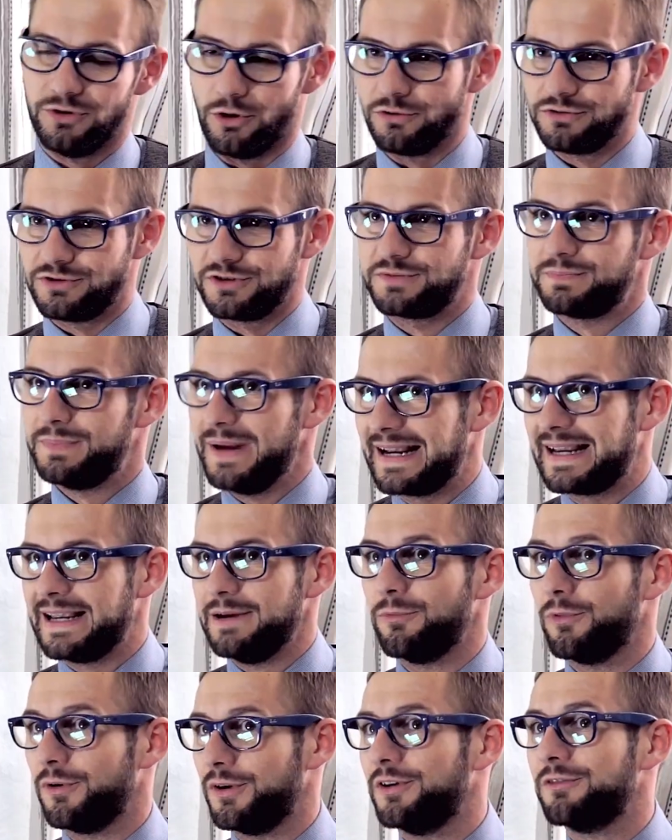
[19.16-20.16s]
Not just
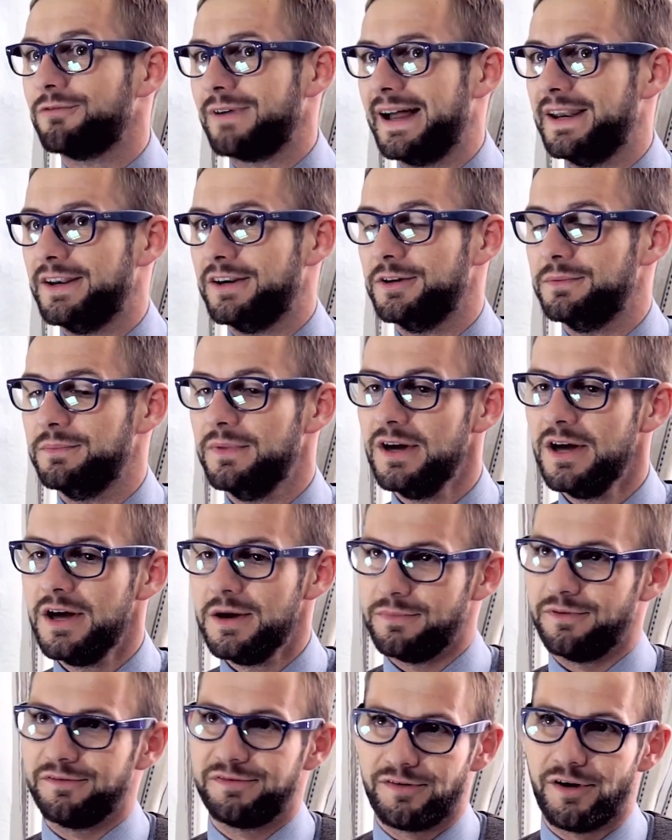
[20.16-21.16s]
picking one at random,
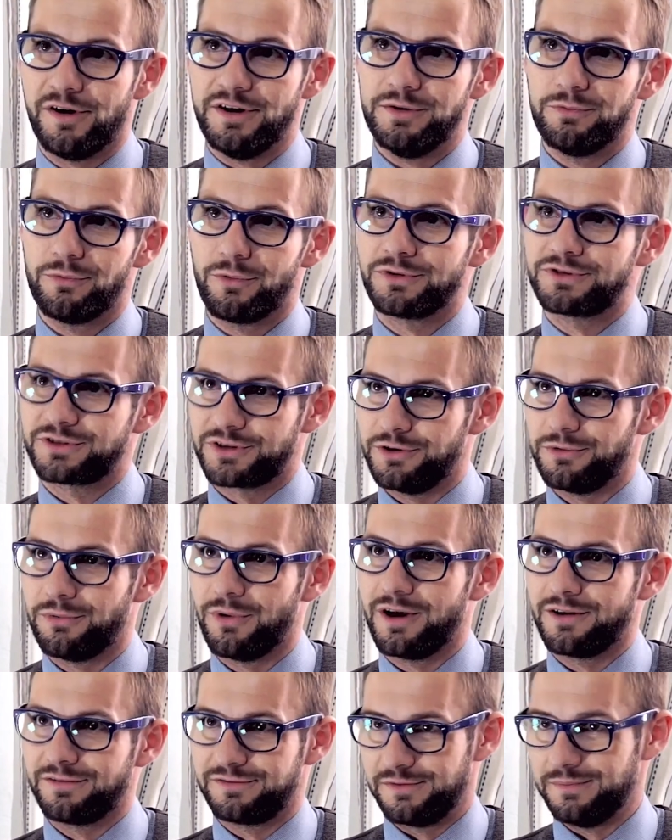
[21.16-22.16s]
but finding what's going
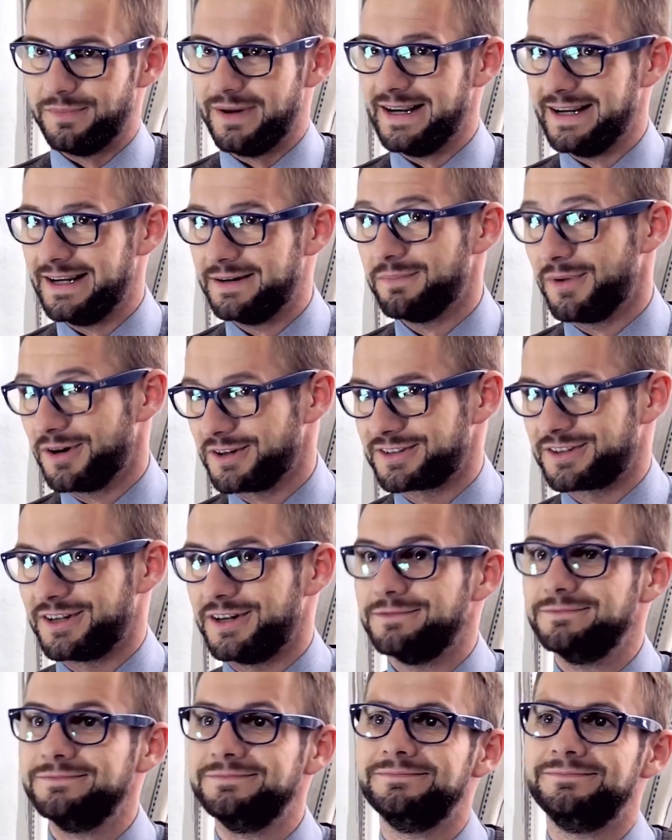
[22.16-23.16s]
to work for me and my
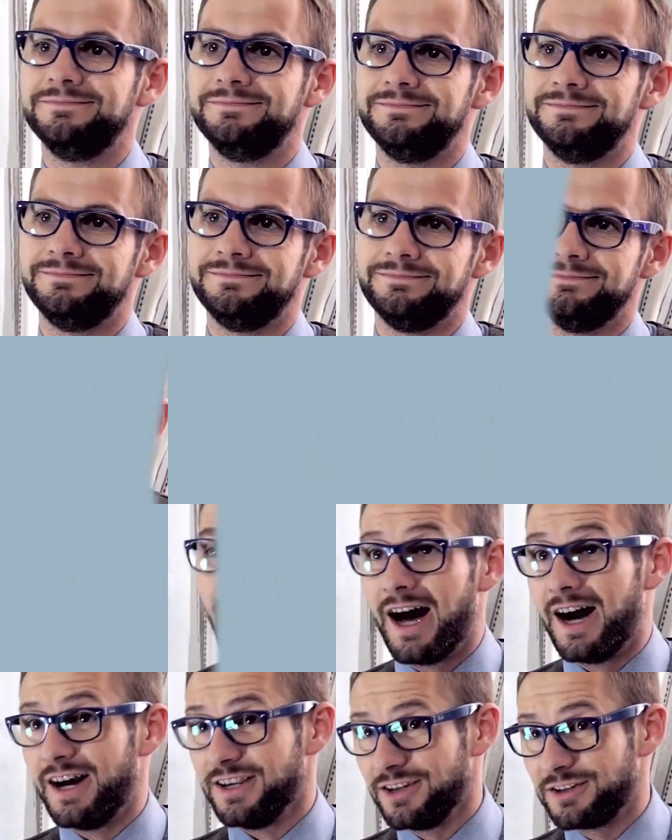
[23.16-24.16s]
style.
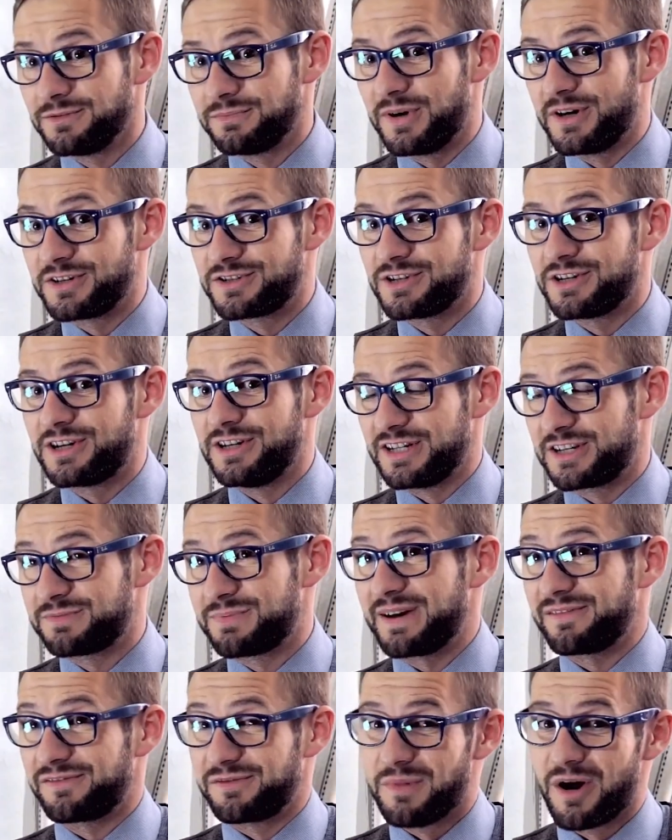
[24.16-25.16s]
A young person can
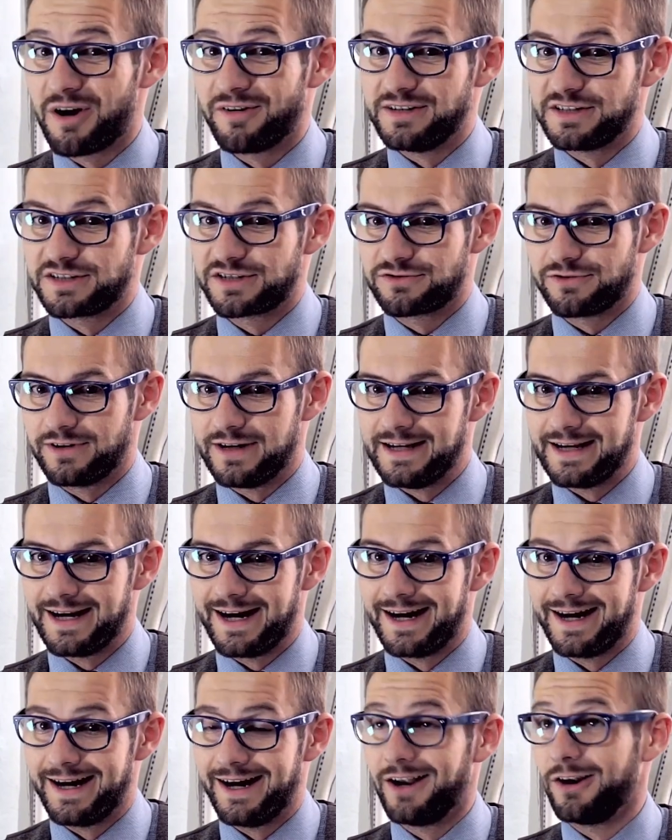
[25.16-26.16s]
expect from our industry
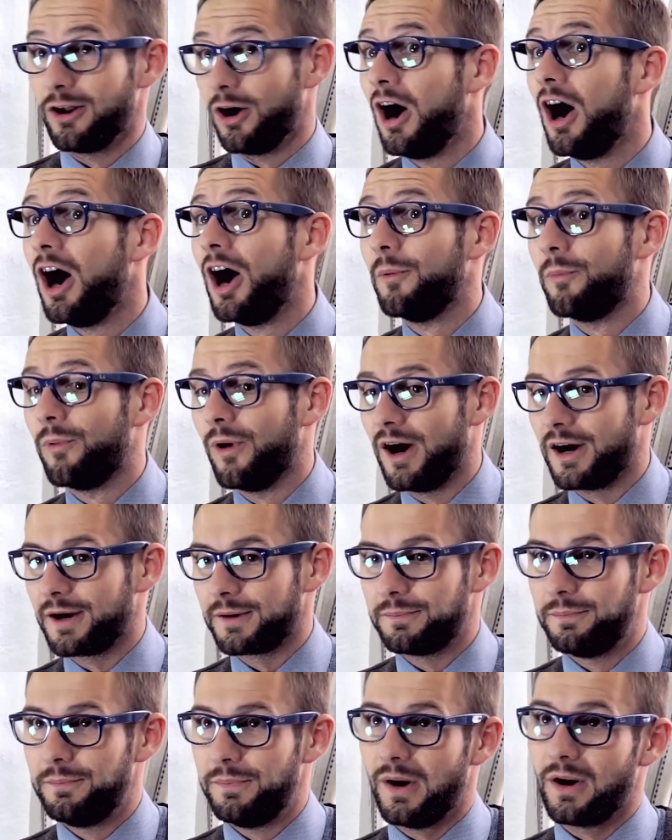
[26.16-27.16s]
uh, a lot of hard
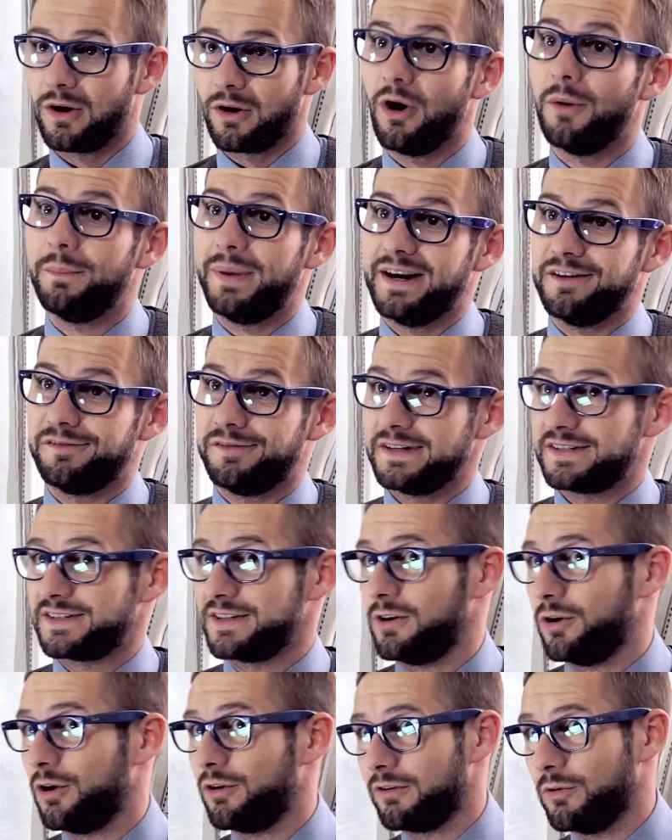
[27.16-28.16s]
work, but a lot of benefits
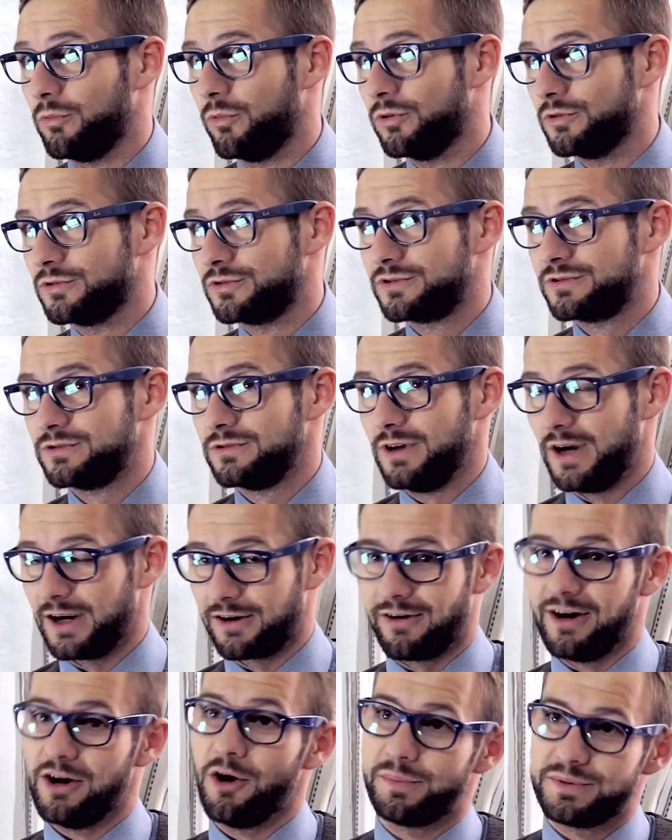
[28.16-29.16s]
and a lot of rewards. A
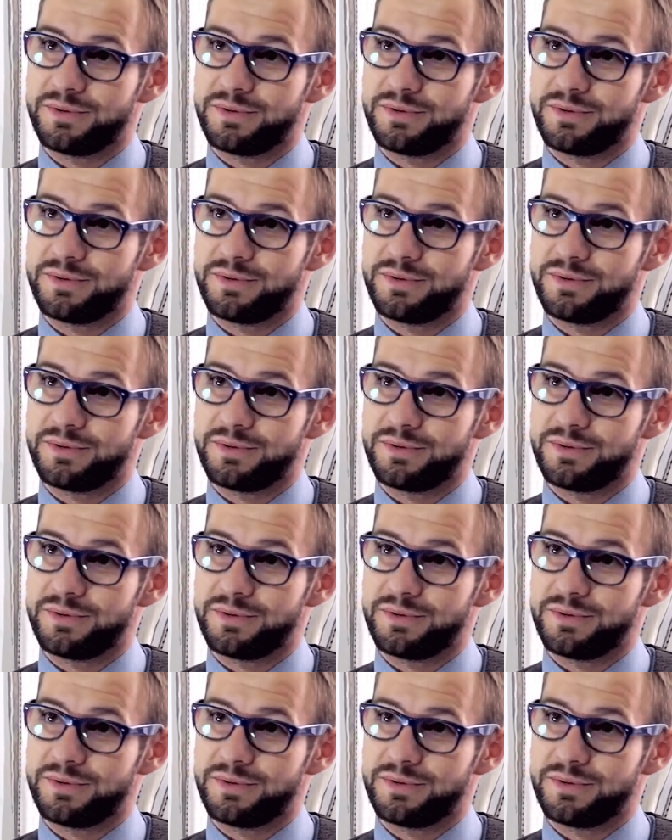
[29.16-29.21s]
great